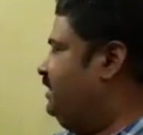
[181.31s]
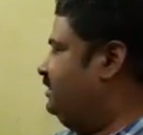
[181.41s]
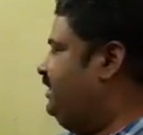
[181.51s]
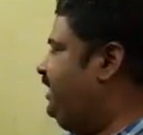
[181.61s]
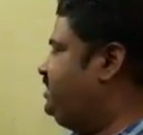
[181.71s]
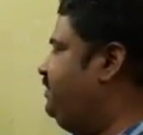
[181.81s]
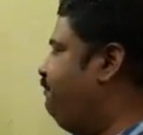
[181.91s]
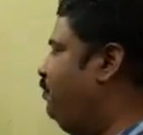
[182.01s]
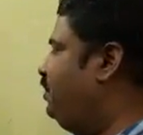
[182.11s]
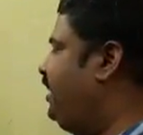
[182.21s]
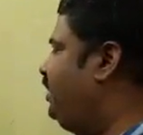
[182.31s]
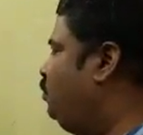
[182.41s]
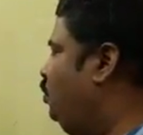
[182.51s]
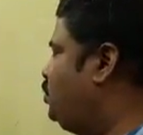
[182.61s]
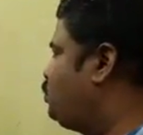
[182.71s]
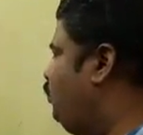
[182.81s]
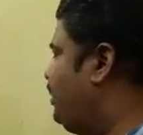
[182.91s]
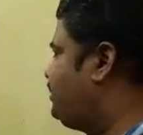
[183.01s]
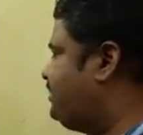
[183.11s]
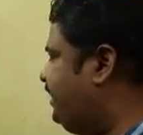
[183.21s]
These imported goods
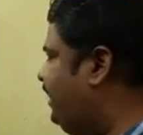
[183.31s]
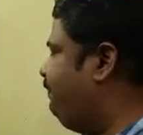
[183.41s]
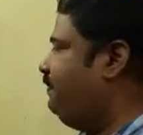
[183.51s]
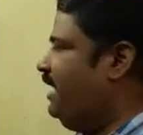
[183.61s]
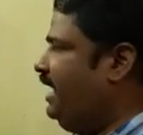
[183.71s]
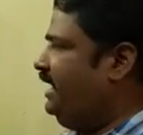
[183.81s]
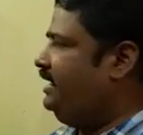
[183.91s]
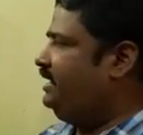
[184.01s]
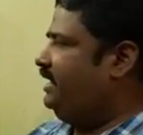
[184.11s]
were cheap and